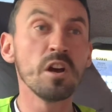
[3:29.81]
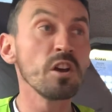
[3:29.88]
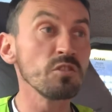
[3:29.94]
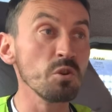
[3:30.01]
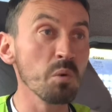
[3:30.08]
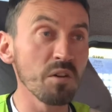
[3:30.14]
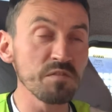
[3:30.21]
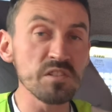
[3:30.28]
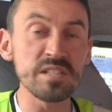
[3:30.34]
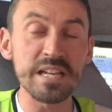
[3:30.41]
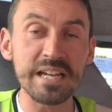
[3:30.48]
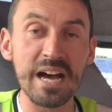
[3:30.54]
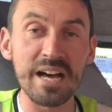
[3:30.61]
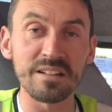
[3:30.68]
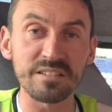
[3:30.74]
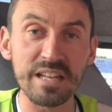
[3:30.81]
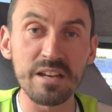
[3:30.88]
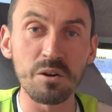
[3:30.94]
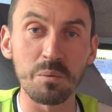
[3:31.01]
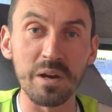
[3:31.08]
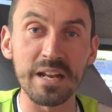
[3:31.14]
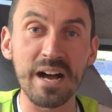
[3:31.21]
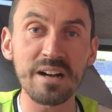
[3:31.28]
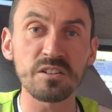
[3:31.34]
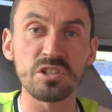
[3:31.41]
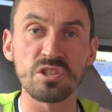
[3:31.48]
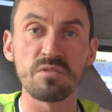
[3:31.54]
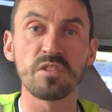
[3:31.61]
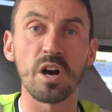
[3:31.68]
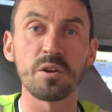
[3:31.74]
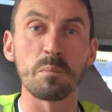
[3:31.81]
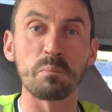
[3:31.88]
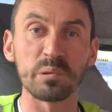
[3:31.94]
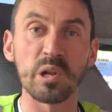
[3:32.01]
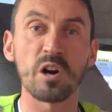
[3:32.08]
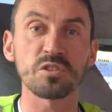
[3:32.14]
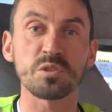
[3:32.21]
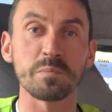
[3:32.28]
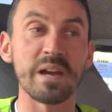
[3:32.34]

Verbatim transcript: you obviously can't deal with that because you've gone and blocked